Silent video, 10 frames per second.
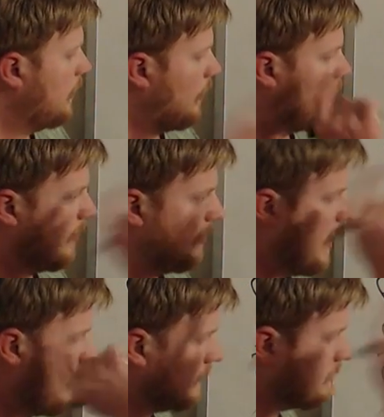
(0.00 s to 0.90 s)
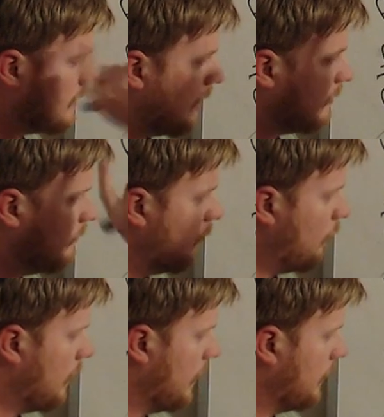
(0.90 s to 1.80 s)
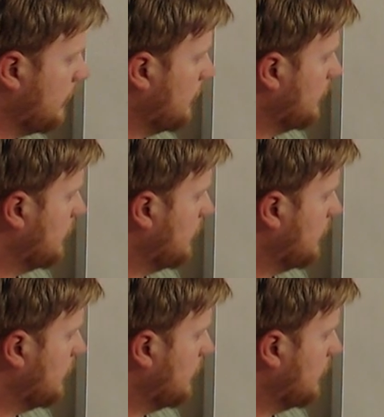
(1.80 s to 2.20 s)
On that side of 1,